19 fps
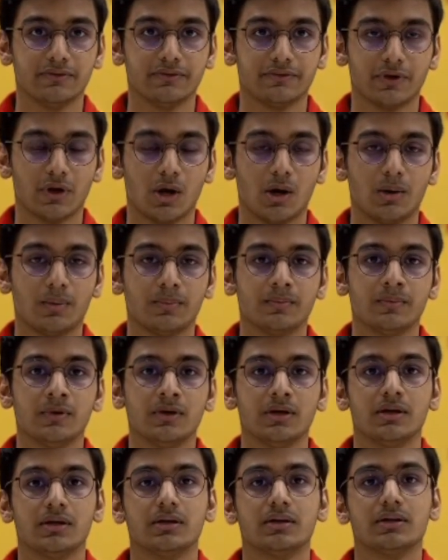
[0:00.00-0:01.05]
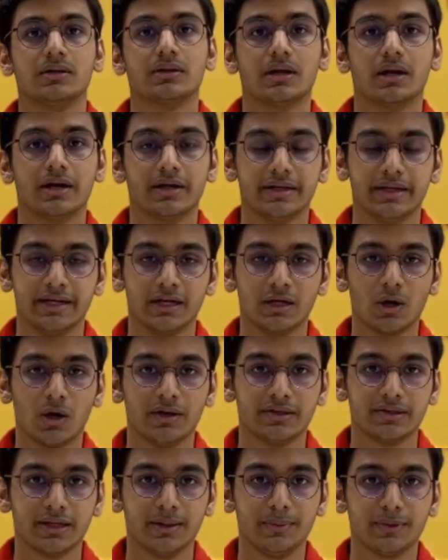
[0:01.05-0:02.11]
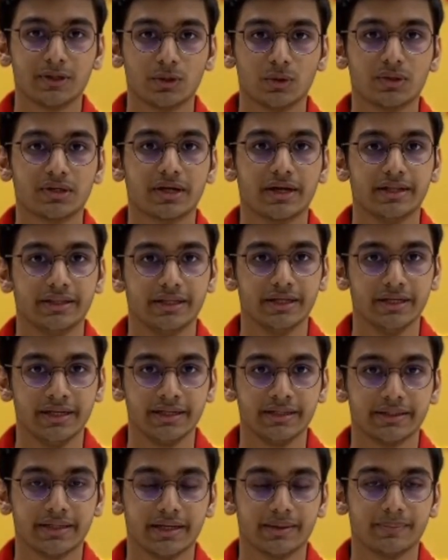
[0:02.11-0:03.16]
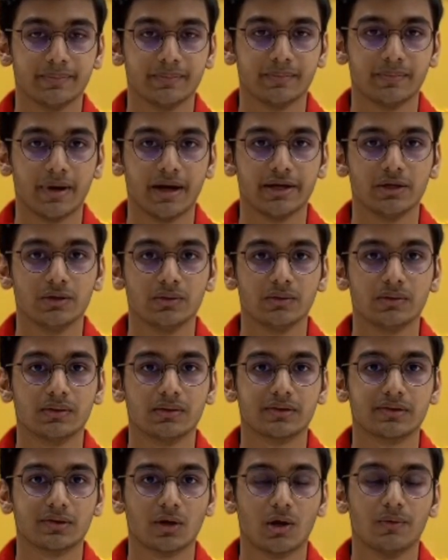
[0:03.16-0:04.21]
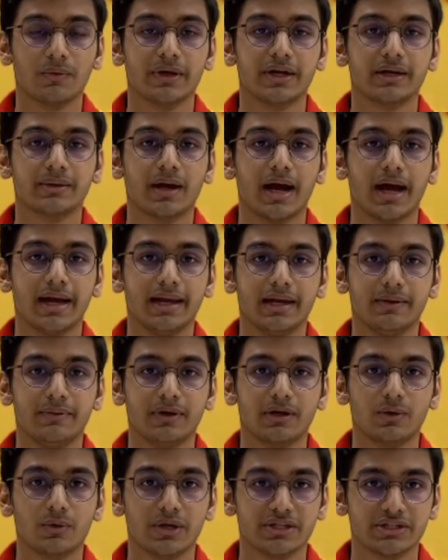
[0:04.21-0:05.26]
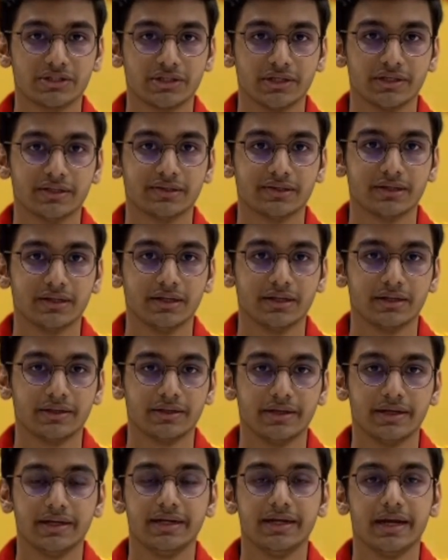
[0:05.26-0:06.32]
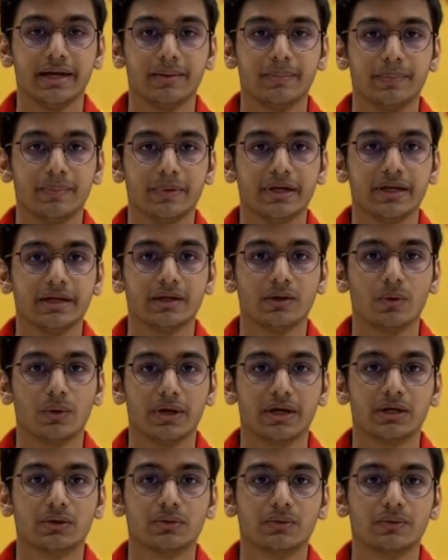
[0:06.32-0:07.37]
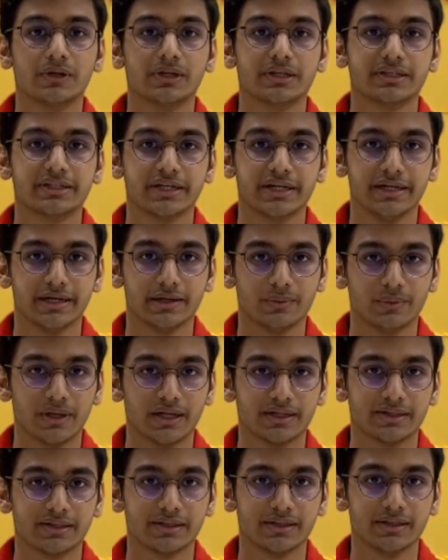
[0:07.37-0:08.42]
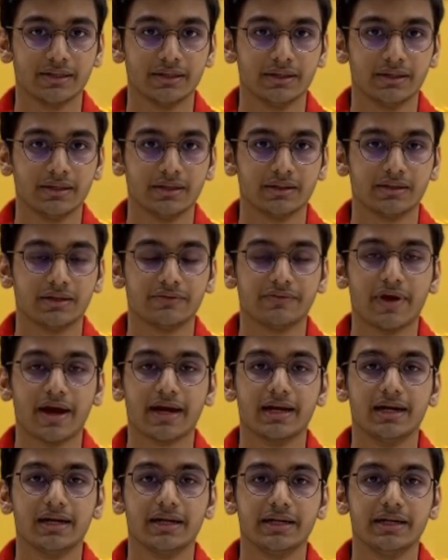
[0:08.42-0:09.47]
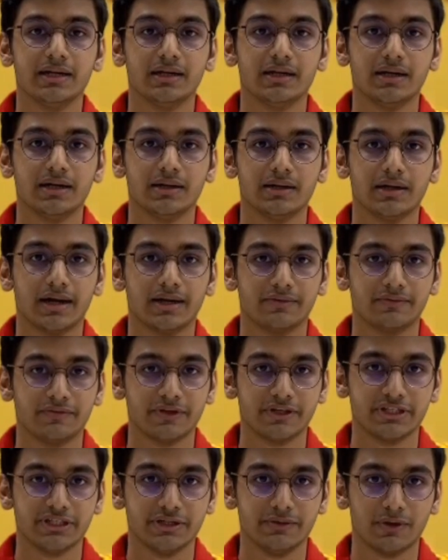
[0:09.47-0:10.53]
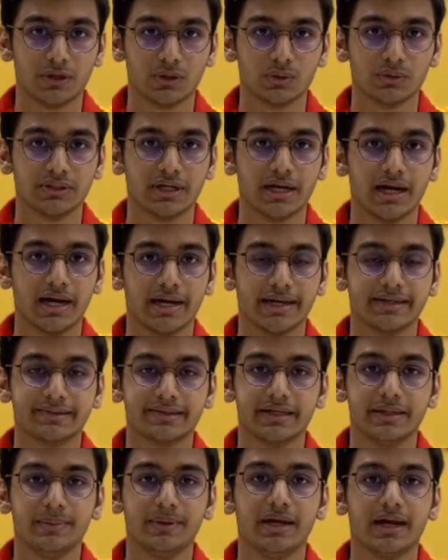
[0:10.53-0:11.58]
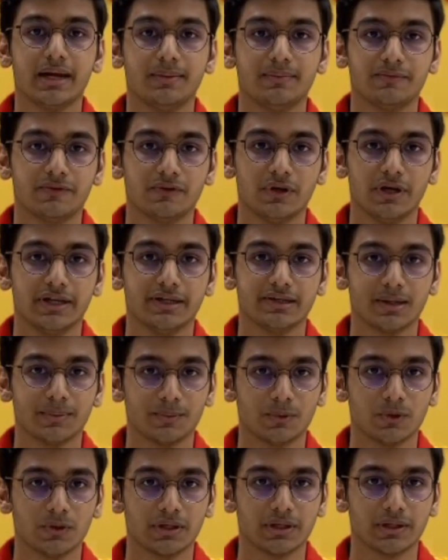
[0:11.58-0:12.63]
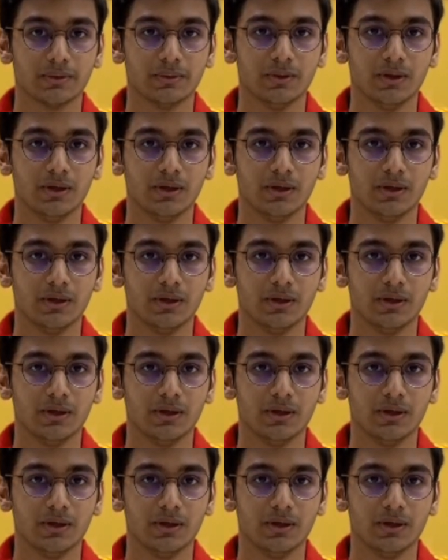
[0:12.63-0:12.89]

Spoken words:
from learning concepts to strengthening them by solving high-level questions really helped me going towards JEE Advanced. The faculty at FIITJEE Vadodara are extremely helpful and supportive.